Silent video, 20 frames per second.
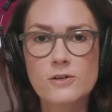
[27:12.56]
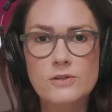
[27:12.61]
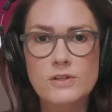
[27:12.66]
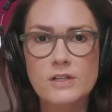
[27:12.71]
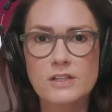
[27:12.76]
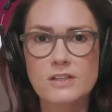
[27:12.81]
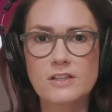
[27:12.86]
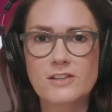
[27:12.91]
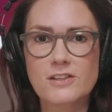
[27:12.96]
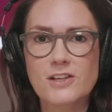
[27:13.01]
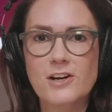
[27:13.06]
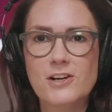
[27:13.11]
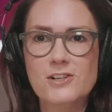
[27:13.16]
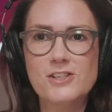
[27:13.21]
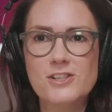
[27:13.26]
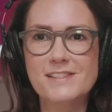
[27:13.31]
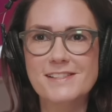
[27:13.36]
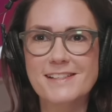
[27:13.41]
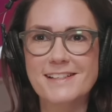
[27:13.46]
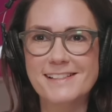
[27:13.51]
think that they're
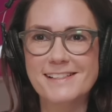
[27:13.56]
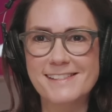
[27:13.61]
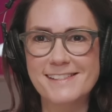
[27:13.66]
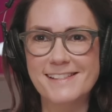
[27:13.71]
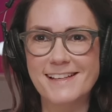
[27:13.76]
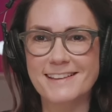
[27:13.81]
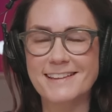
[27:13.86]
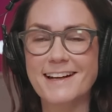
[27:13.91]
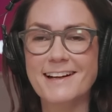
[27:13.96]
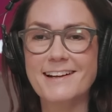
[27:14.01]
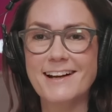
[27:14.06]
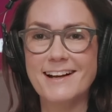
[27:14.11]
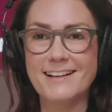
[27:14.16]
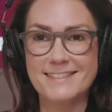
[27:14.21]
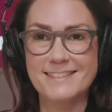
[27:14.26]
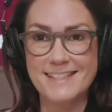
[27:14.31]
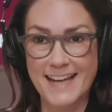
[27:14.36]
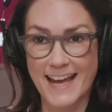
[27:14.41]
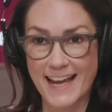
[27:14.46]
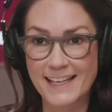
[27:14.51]
just going to sit there and
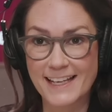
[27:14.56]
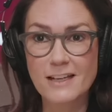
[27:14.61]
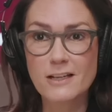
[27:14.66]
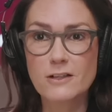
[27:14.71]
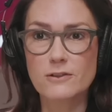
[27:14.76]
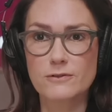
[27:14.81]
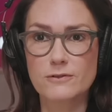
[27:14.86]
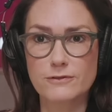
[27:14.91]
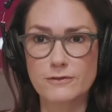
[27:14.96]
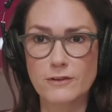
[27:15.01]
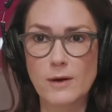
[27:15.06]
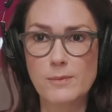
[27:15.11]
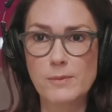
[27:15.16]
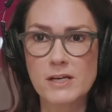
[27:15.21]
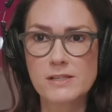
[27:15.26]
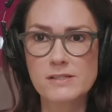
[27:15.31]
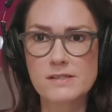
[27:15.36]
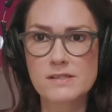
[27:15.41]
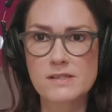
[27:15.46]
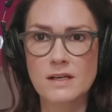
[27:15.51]
take it from
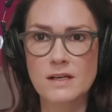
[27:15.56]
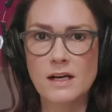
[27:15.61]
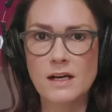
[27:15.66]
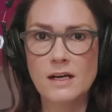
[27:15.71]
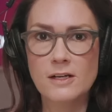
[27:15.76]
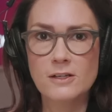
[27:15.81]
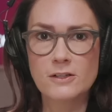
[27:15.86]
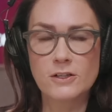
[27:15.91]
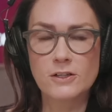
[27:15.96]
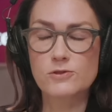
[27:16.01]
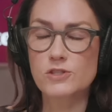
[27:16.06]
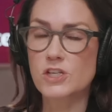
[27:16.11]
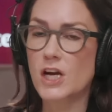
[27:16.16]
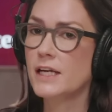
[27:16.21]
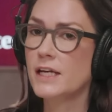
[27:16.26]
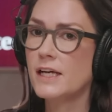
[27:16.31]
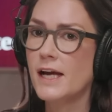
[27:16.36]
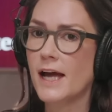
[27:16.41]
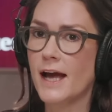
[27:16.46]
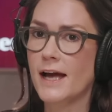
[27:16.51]
us?
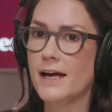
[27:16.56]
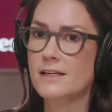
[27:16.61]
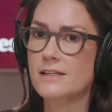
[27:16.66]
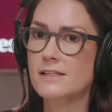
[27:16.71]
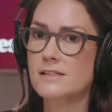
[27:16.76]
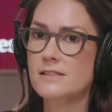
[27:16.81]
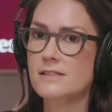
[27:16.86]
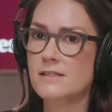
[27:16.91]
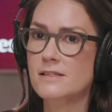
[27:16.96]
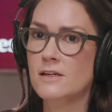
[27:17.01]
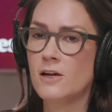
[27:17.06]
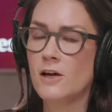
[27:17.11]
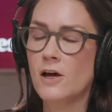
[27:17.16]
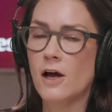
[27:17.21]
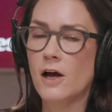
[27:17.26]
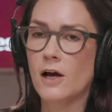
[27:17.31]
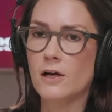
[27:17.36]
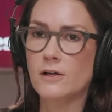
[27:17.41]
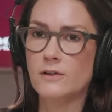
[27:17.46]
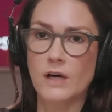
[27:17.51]
China has
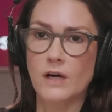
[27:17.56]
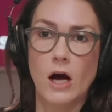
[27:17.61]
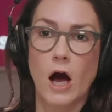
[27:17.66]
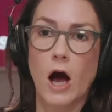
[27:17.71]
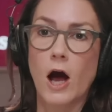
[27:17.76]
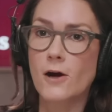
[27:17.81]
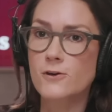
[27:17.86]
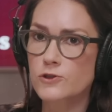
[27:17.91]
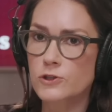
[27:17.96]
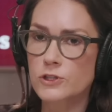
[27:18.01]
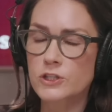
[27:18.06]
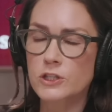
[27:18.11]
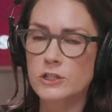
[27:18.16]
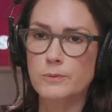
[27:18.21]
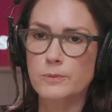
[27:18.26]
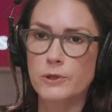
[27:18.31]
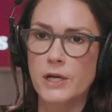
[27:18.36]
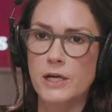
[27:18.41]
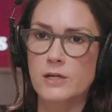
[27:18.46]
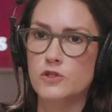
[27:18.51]
a 100-year
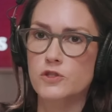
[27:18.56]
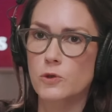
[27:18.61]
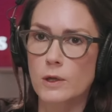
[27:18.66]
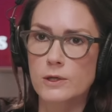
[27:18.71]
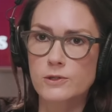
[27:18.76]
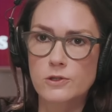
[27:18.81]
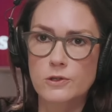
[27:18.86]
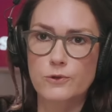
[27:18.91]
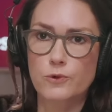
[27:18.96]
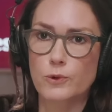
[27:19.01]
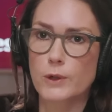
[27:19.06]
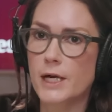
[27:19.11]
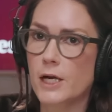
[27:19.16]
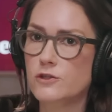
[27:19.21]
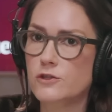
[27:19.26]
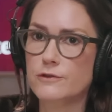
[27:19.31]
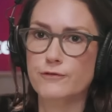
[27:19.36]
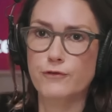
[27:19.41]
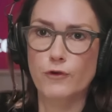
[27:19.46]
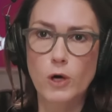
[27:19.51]
plan, 200,
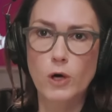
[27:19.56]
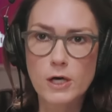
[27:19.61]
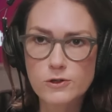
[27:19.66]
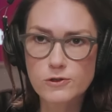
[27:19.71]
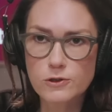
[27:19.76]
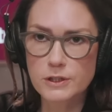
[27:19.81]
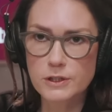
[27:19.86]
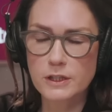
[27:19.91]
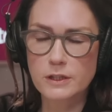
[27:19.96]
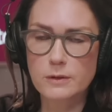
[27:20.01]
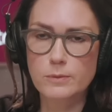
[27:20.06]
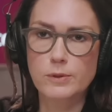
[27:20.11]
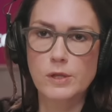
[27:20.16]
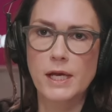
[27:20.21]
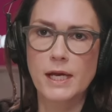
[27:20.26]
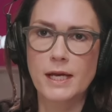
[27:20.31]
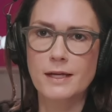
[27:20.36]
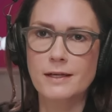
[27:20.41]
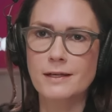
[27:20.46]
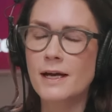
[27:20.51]
300, 400-year
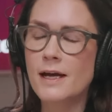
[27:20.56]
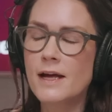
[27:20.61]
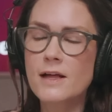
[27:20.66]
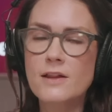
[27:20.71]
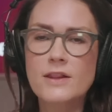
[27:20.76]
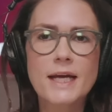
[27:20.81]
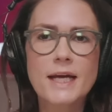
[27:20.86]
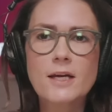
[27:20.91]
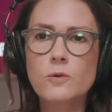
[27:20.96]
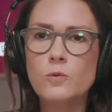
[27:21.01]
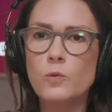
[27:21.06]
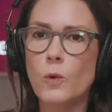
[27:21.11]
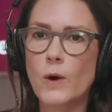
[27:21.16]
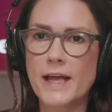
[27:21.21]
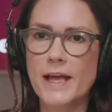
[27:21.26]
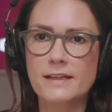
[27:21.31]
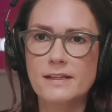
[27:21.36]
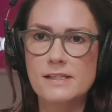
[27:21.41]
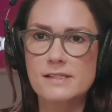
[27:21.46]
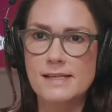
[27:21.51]
plan. They can
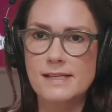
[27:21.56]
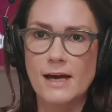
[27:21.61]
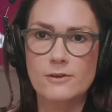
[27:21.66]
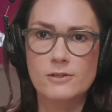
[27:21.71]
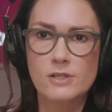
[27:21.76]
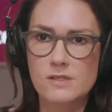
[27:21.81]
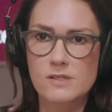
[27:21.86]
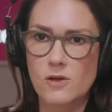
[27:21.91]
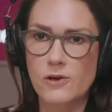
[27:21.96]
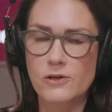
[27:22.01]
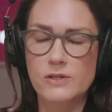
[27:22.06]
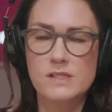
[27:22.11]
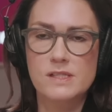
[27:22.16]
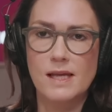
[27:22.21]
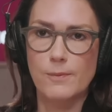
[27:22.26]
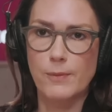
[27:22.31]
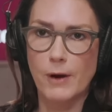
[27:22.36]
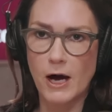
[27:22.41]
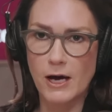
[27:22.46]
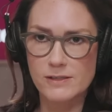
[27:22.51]
wait this out as long as
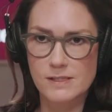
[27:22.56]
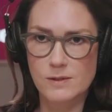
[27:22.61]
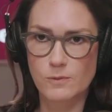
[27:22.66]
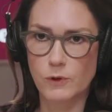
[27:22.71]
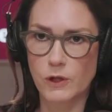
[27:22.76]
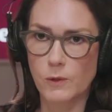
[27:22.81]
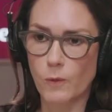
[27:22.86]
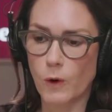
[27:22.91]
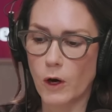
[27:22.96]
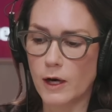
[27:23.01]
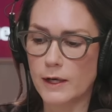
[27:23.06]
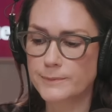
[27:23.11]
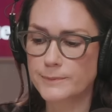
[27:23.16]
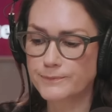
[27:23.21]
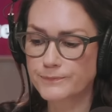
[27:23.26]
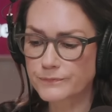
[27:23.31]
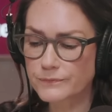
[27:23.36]
they possibly want.